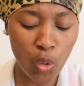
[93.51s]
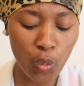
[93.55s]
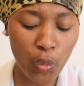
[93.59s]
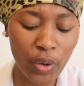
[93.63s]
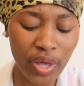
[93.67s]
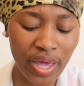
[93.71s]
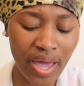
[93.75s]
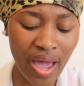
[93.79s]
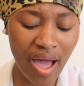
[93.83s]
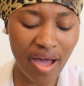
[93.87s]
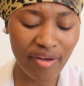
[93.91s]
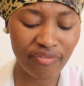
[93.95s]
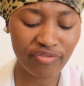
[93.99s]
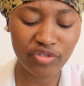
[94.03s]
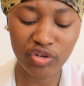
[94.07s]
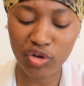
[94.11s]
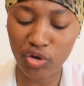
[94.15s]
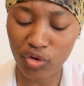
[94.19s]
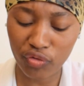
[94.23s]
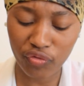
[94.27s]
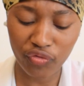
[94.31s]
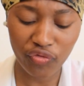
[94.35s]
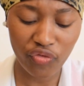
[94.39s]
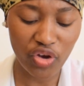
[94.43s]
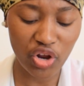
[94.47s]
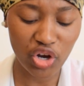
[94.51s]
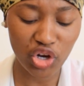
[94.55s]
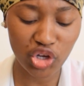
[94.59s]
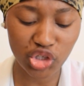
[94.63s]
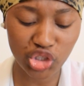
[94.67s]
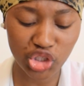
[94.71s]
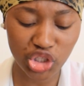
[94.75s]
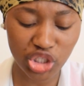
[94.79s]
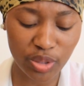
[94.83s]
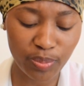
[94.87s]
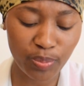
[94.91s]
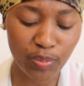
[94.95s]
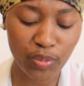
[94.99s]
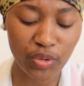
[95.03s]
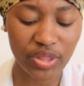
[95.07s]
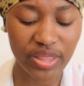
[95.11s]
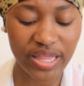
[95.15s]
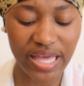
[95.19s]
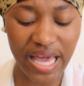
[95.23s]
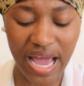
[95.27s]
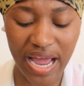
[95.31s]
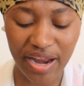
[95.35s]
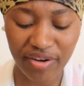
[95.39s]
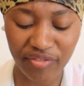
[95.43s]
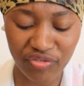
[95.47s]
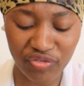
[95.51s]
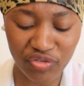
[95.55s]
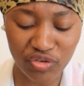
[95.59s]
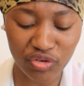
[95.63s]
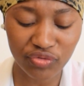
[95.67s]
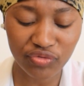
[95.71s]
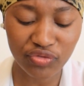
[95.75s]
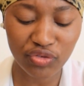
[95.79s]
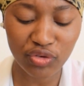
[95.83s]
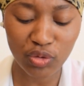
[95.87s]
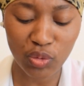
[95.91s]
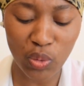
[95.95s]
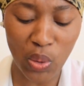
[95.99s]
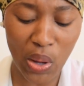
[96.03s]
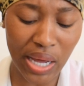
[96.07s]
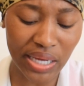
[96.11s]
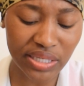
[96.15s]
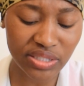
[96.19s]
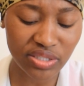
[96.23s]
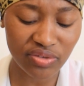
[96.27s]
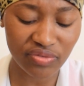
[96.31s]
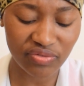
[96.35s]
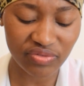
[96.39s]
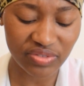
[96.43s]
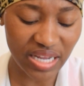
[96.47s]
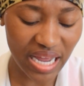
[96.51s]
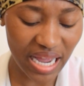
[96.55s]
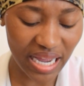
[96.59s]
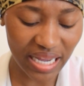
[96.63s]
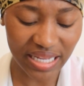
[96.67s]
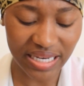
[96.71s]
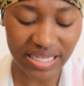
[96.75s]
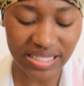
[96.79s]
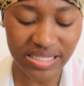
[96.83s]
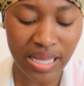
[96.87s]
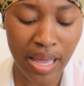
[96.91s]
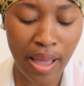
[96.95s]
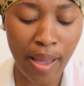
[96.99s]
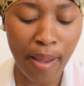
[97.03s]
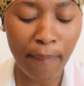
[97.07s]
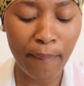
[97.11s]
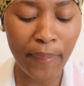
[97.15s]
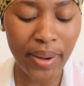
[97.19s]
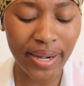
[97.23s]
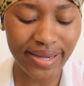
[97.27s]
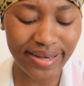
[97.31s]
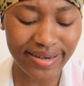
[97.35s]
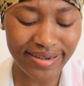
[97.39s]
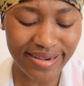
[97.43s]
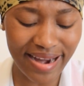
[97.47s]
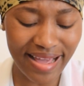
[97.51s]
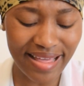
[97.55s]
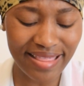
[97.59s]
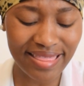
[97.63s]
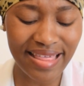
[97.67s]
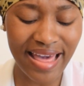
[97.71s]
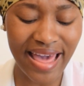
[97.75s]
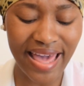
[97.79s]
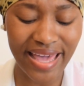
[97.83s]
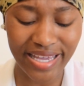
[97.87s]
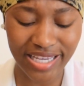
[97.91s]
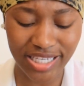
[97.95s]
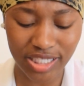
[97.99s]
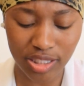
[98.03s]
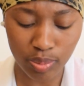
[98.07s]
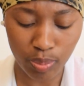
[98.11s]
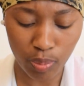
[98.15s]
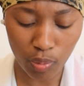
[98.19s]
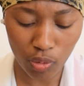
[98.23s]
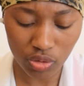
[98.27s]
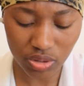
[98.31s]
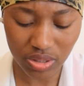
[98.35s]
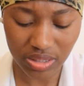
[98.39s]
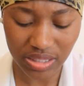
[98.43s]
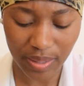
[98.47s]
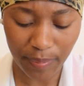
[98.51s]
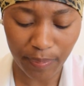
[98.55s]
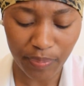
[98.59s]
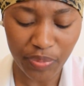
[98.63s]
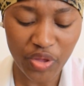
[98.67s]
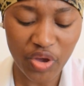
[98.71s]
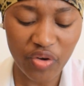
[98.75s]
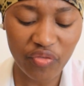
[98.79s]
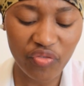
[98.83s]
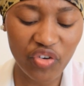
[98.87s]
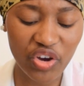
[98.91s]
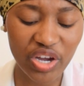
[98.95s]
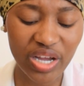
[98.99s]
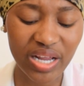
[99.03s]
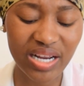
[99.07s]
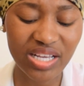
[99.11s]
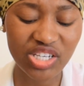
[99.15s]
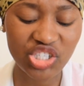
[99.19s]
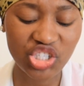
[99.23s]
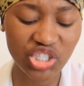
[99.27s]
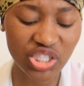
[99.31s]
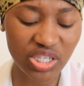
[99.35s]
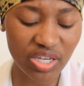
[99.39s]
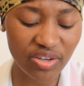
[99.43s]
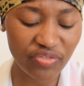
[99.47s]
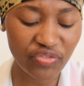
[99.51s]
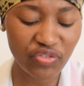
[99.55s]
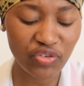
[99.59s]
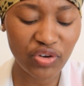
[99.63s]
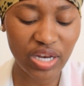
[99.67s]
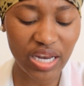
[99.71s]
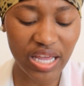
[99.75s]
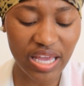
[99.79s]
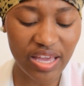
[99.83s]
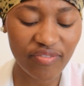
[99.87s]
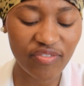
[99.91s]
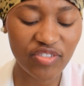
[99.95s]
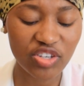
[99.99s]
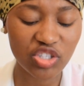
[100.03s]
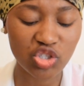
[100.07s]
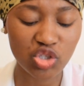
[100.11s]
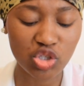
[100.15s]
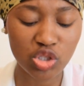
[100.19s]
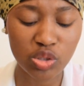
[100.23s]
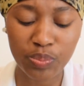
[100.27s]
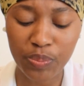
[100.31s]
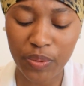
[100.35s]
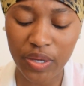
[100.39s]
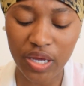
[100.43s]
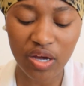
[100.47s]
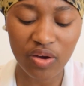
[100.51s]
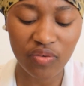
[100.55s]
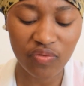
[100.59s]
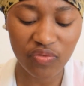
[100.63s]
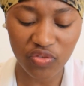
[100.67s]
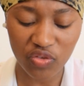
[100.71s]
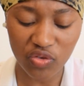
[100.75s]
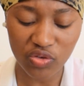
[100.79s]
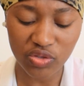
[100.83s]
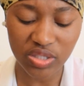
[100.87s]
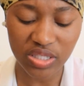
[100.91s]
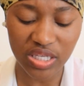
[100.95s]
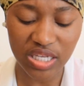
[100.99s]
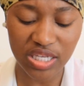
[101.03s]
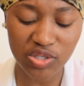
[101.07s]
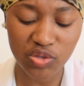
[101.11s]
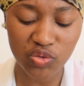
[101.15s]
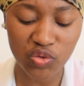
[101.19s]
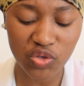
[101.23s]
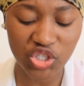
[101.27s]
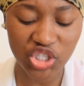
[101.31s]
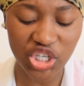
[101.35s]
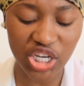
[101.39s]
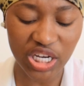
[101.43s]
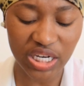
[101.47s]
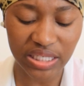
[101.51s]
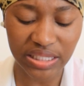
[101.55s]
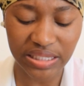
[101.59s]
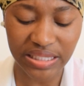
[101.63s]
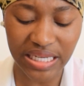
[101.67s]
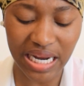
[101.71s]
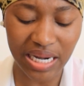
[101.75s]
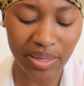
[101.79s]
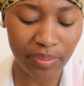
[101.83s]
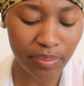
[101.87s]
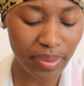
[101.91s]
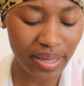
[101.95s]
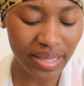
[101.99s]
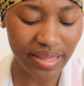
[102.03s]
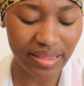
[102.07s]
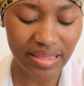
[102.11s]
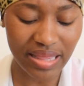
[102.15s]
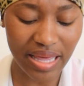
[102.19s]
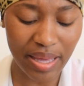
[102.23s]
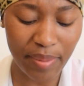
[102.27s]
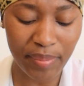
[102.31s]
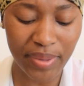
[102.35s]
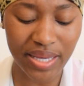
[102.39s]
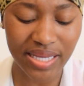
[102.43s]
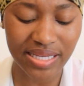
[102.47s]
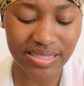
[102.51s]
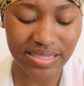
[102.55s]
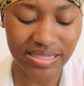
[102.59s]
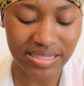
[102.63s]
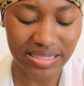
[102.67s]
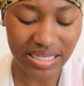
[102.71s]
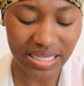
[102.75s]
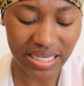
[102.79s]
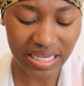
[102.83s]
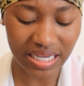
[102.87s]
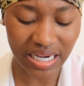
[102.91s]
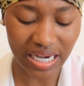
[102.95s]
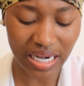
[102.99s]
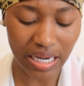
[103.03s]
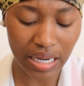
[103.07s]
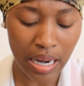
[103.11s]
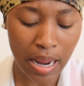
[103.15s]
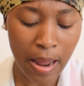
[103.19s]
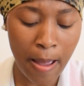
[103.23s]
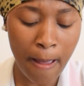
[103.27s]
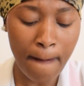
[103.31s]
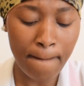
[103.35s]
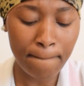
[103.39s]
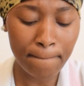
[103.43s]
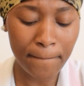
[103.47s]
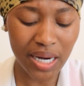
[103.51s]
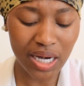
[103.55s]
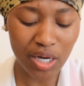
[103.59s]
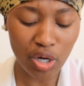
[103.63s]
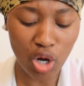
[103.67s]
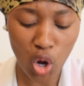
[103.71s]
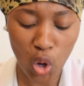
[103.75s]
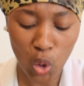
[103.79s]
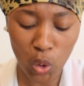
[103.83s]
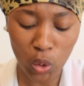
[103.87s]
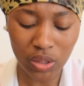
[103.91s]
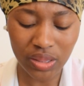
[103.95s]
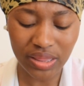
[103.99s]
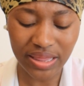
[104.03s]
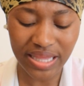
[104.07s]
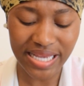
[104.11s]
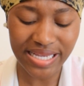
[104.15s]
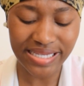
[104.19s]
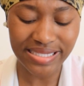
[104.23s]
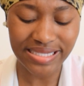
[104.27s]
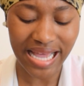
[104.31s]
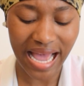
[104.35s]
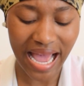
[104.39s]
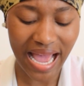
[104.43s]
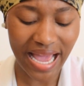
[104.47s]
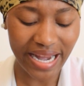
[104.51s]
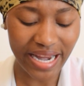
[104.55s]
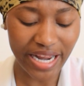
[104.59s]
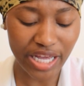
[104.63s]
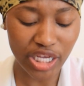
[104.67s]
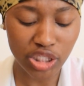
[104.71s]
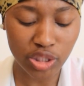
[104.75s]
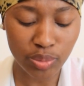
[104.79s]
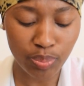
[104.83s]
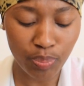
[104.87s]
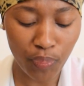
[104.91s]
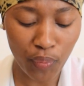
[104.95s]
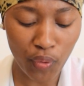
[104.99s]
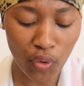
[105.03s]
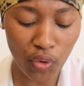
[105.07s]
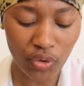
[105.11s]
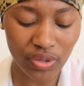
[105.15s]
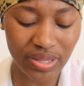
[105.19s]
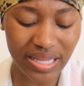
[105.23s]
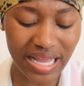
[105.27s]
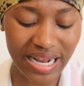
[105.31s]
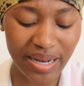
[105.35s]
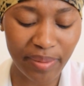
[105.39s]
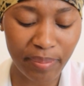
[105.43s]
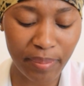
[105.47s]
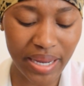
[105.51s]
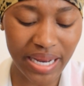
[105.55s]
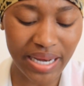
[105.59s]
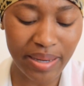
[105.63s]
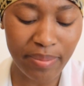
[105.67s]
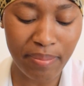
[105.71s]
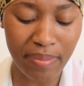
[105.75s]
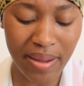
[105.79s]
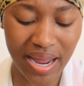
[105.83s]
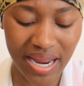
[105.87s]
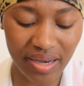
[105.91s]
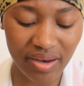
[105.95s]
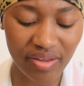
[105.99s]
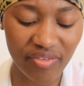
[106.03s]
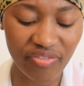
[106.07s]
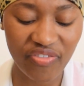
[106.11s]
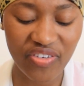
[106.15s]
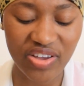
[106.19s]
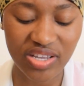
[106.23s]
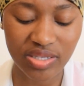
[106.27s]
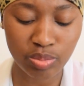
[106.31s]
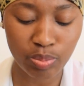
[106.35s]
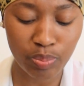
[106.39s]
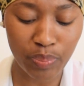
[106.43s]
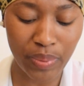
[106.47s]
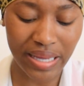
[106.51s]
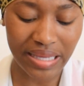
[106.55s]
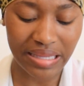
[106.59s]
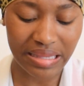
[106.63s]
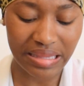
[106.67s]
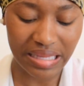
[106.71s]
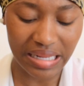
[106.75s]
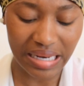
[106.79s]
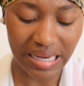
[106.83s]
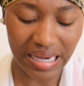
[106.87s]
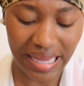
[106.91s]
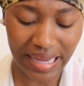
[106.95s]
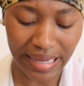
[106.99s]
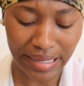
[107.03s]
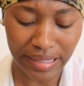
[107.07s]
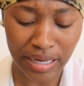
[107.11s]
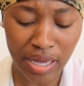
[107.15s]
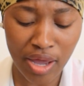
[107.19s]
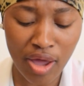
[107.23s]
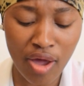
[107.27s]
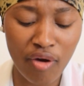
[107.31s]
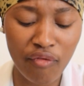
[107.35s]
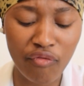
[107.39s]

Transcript: We have no fellowship with the unfruitful works of darkness, but rather expose them. For it is shameful even to speak of those things which are done by them in secret, but all things are exposed and made manifest by the light.